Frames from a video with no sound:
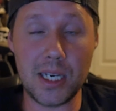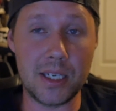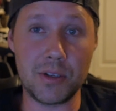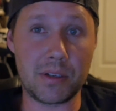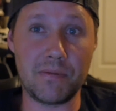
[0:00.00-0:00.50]

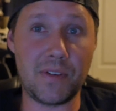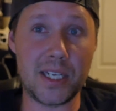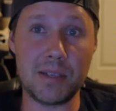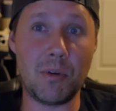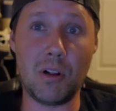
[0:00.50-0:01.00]
and you can
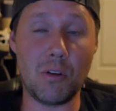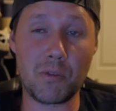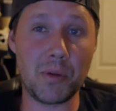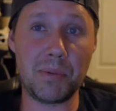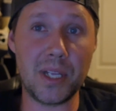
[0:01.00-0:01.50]
find them all
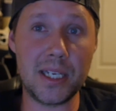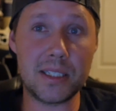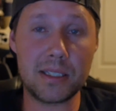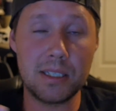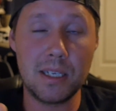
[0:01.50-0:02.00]
over the
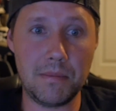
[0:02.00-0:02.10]
place.